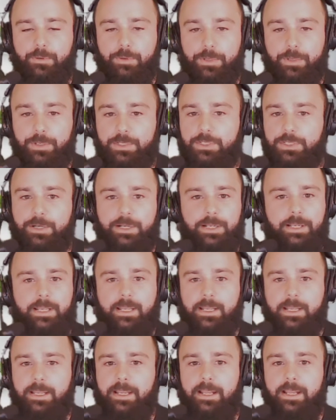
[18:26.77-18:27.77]
and really started
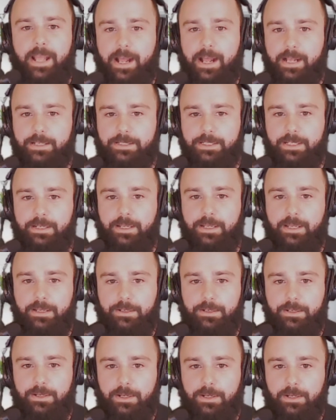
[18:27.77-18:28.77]
kicking ass
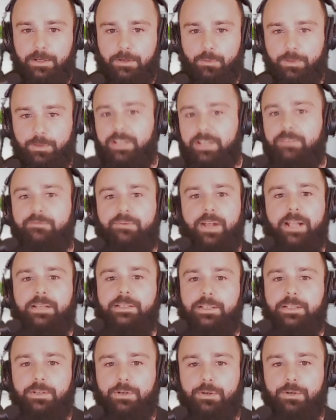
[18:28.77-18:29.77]
and
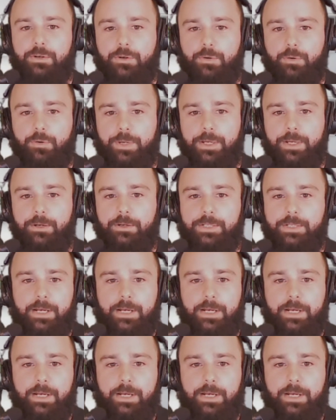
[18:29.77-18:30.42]
reinventing your career?